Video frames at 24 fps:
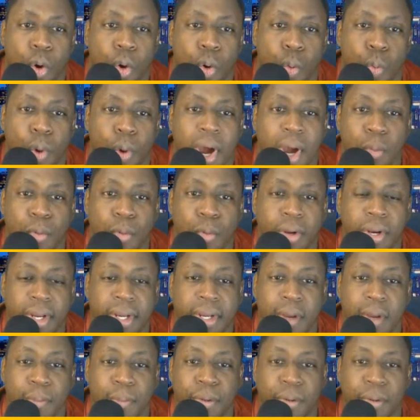Why would a
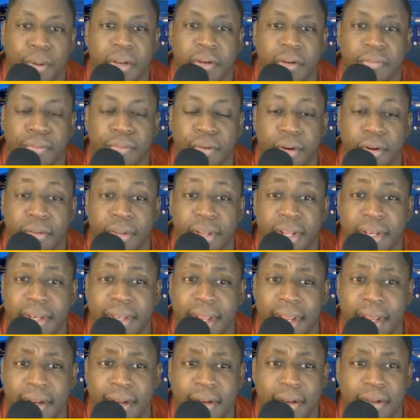company defer their
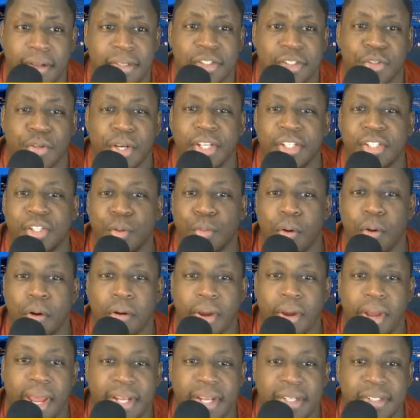debt? Tracy Walker,
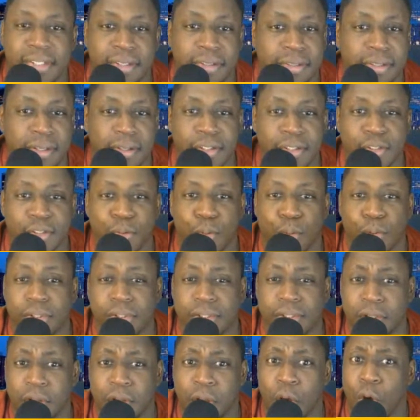asked herself this
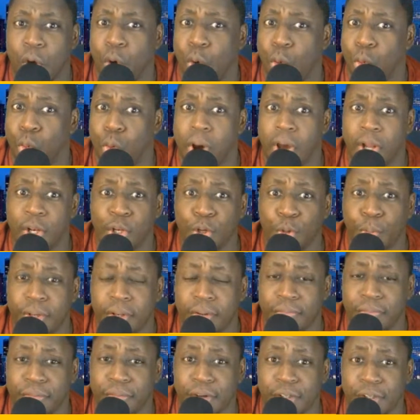question why do we
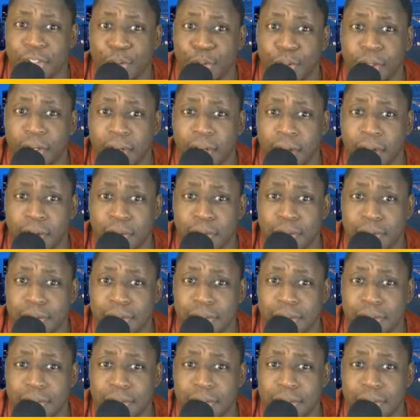defer student loans?